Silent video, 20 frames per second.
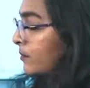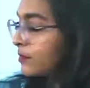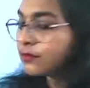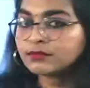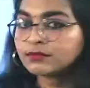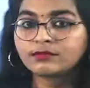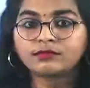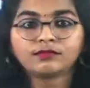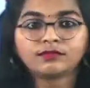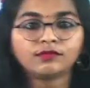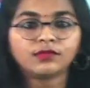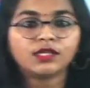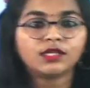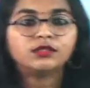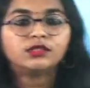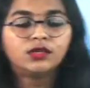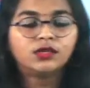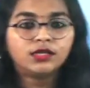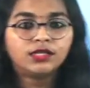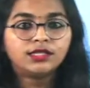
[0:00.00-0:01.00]
So in this
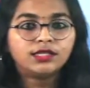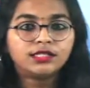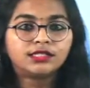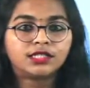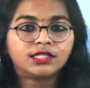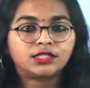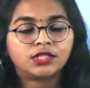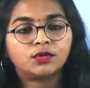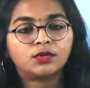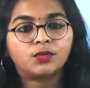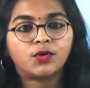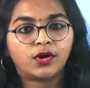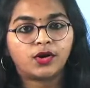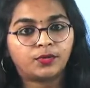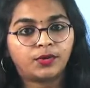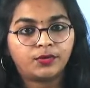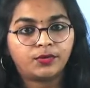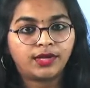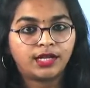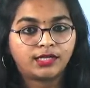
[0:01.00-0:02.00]
session what we were
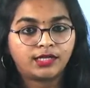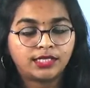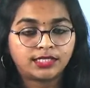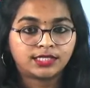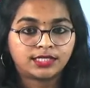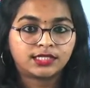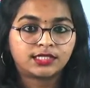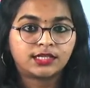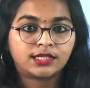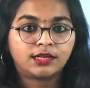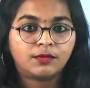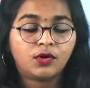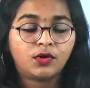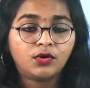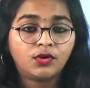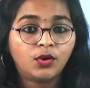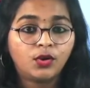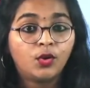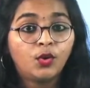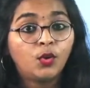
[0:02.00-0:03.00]
discussing about?
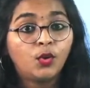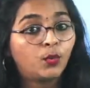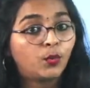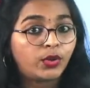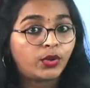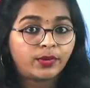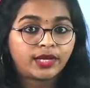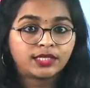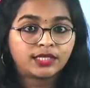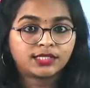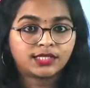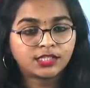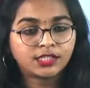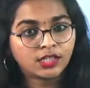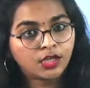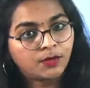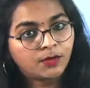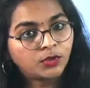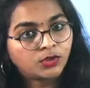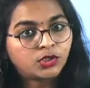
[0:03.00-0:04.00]
We were discussing about
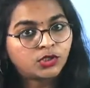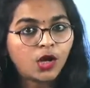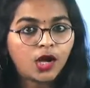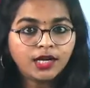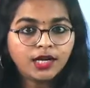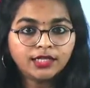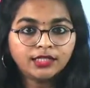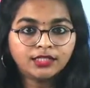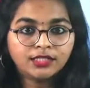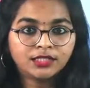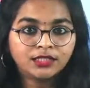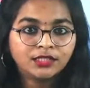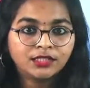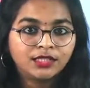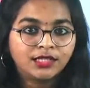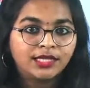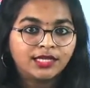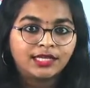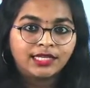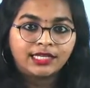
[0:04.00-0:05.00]
solids,
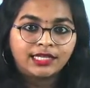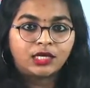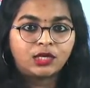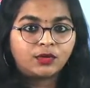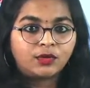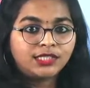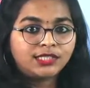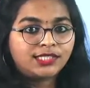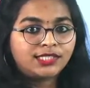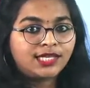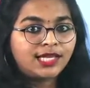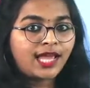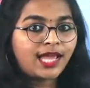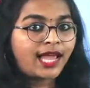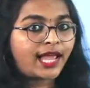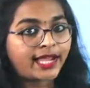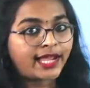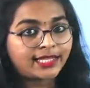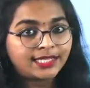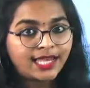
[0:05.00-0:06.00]
liquids and
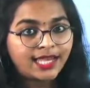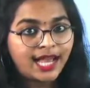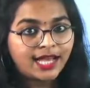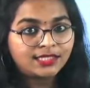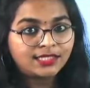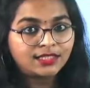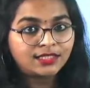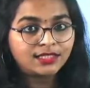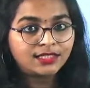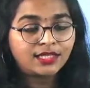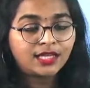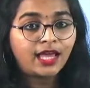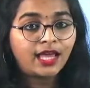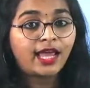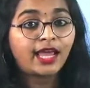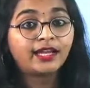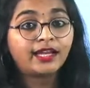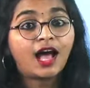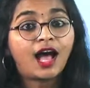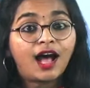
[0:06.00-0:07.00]
gases and
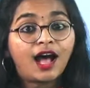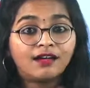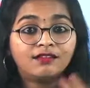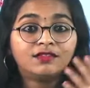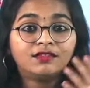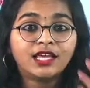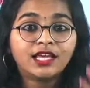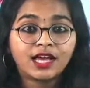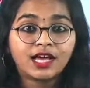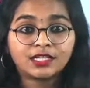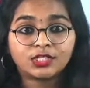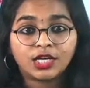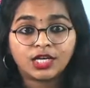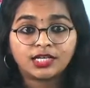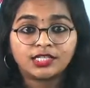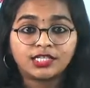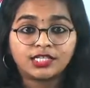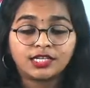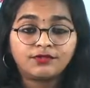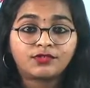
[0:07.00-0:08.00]
how they are changing from
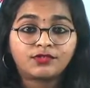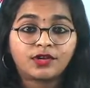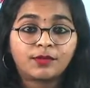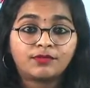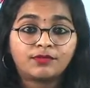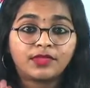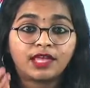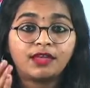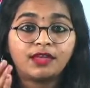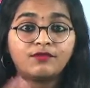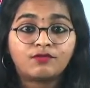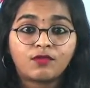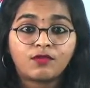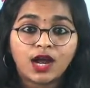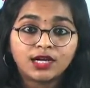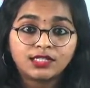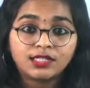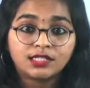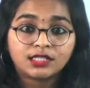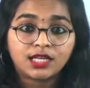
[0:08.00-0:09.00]
their one state
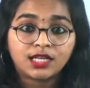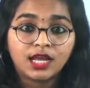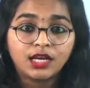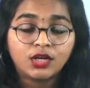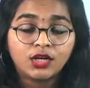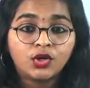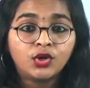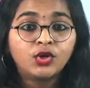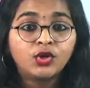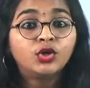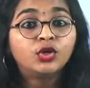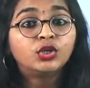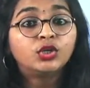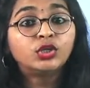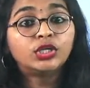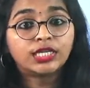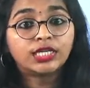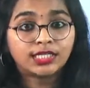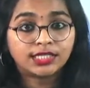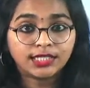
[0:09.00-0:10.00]
to another
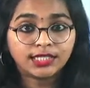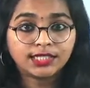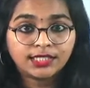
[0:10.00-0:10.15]
state.